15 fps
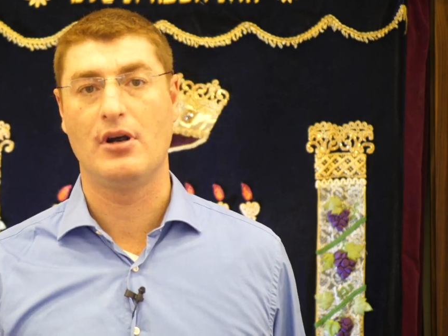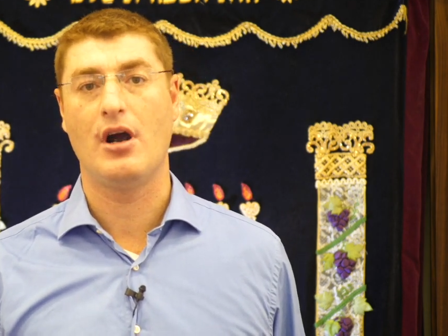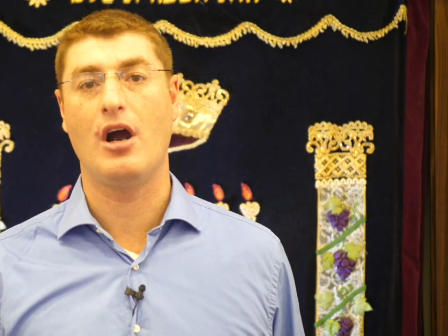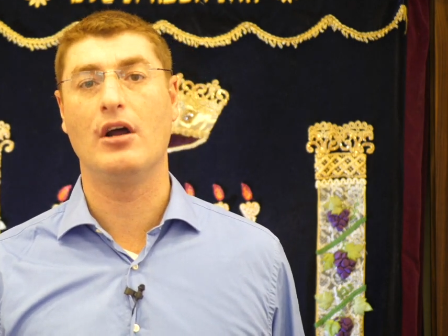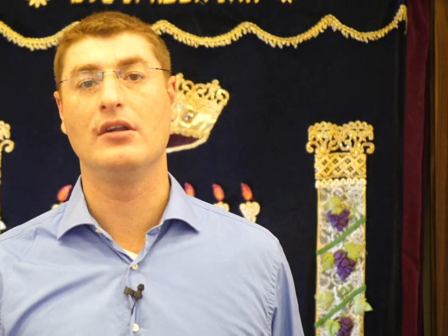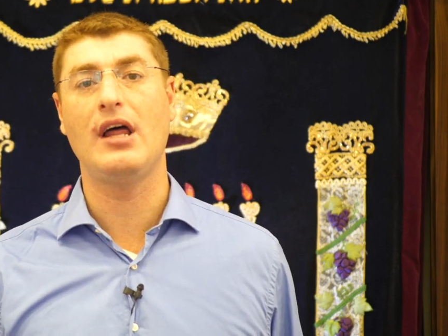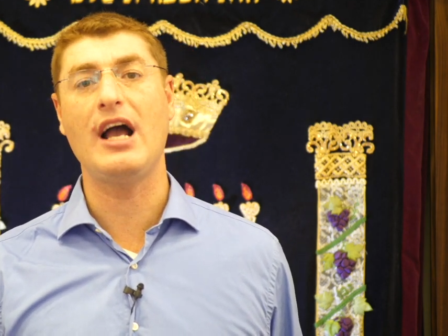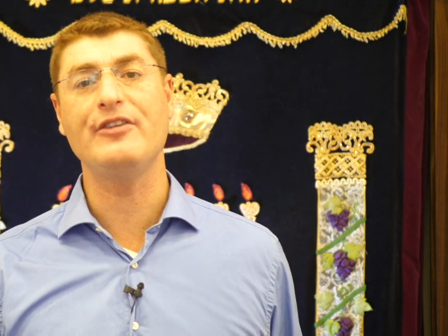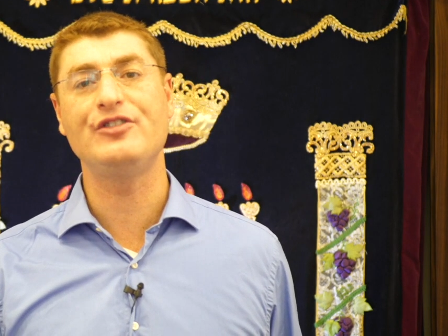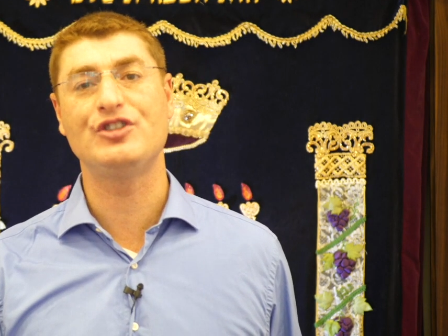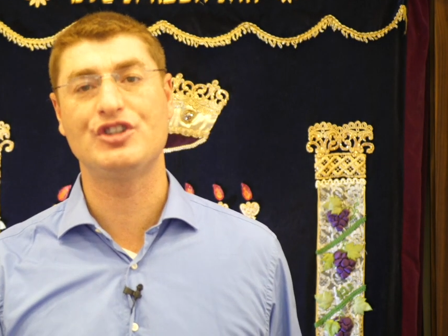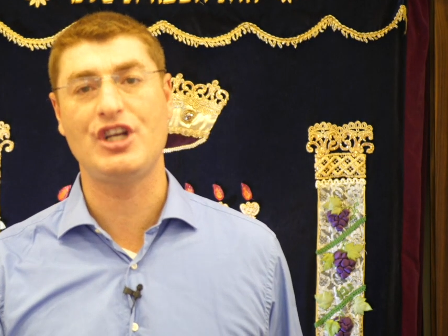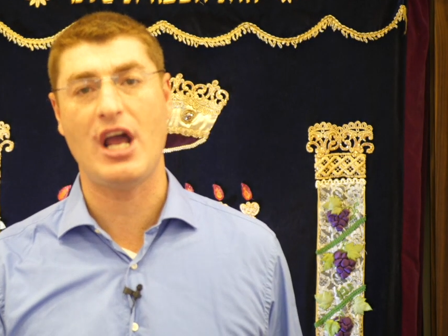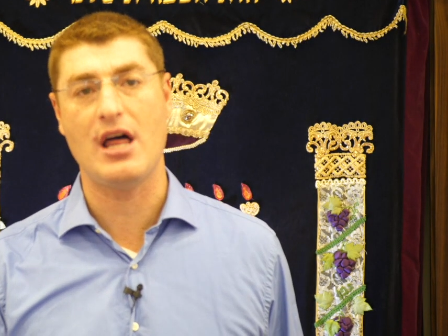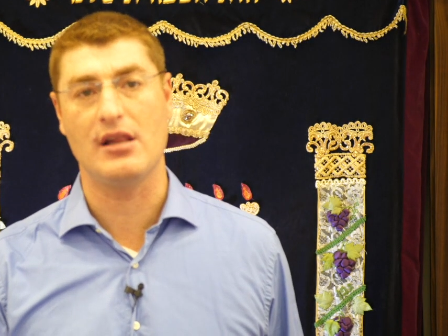Our life's
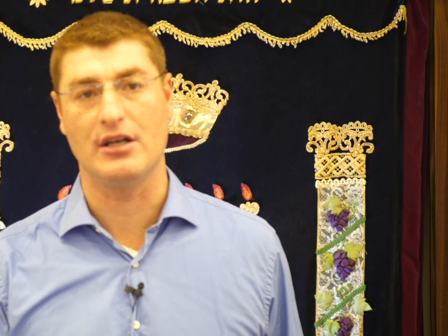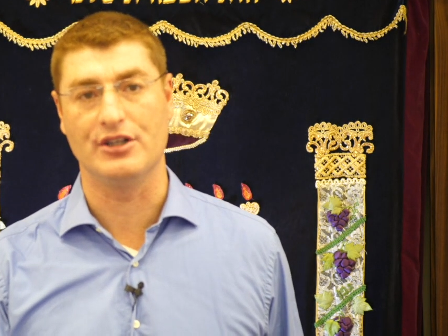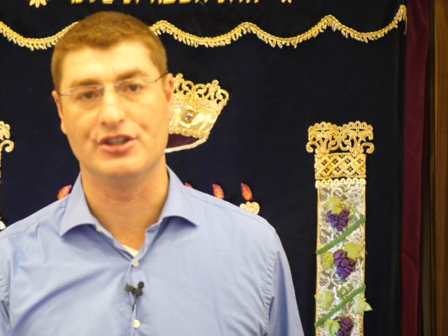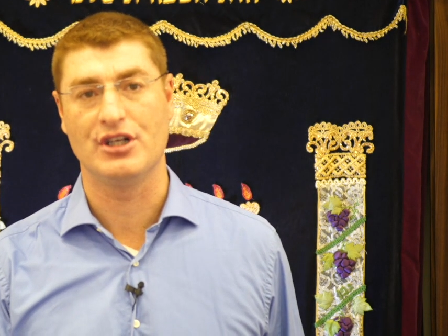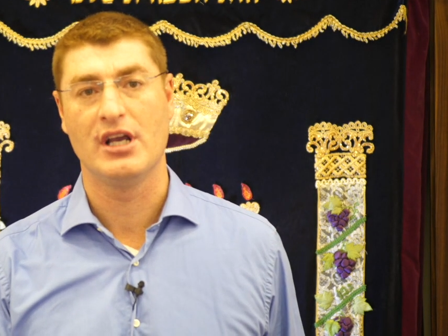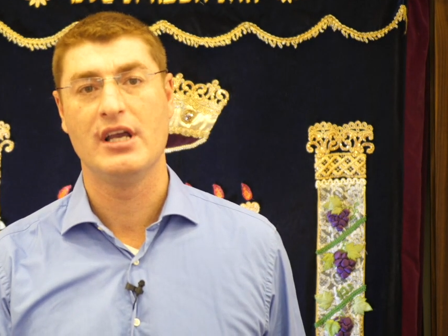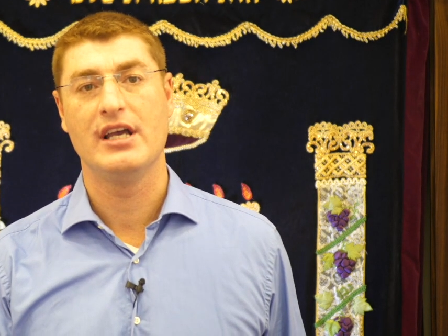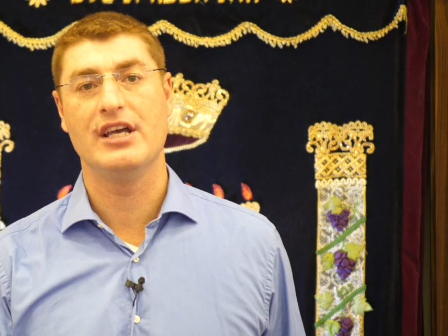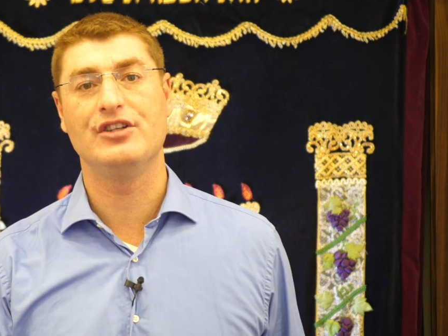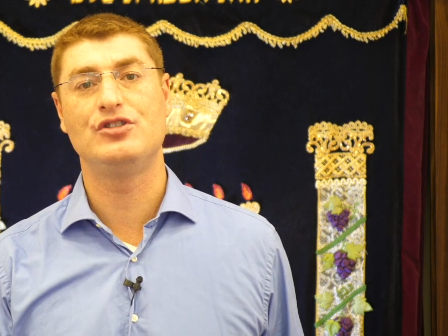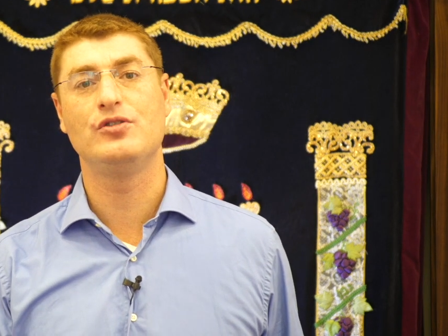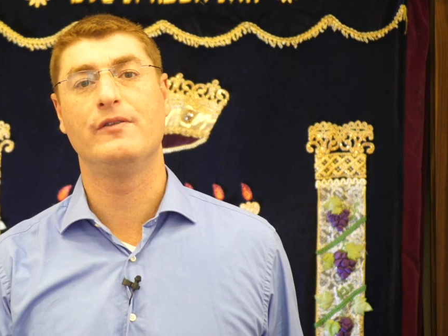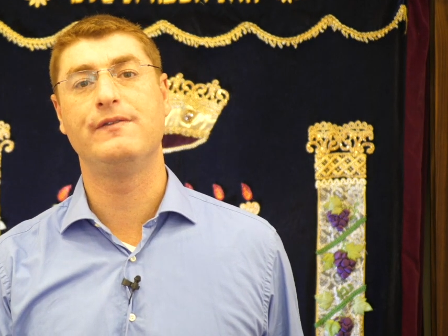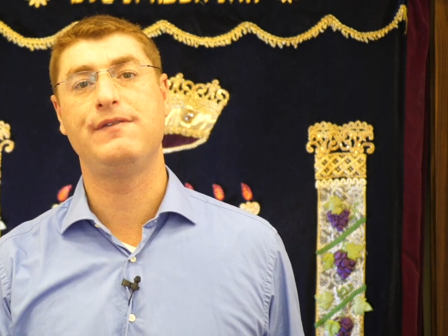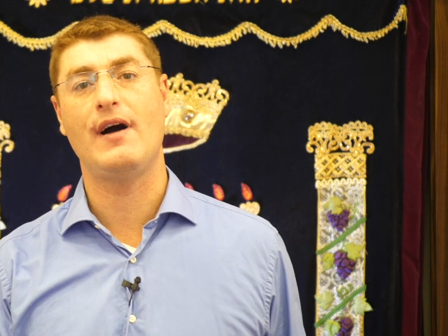challenge is
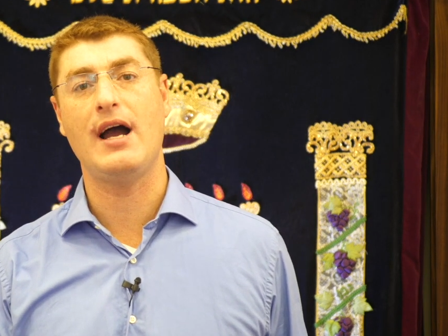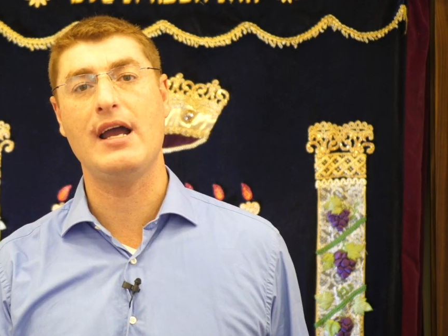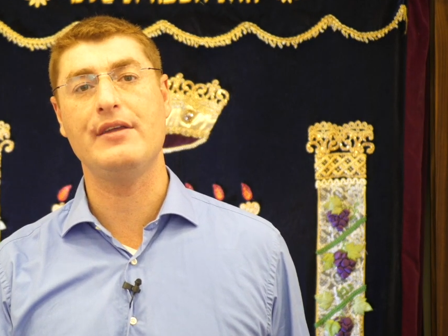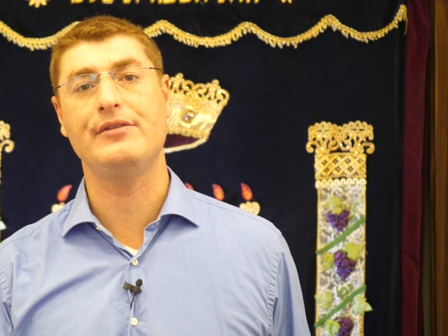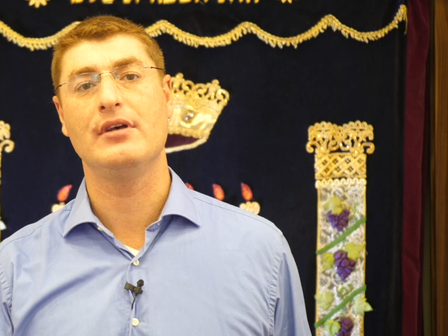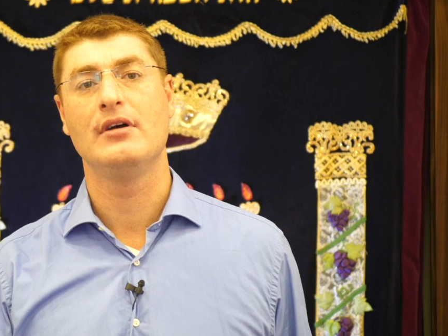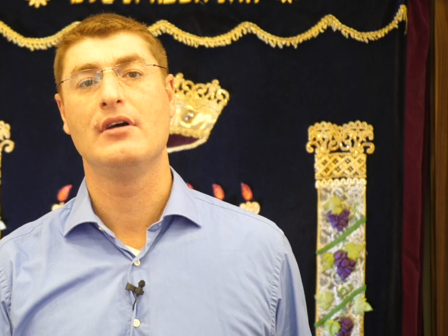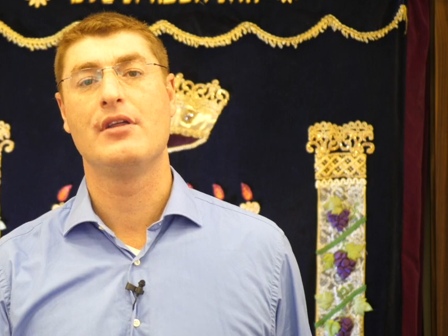to find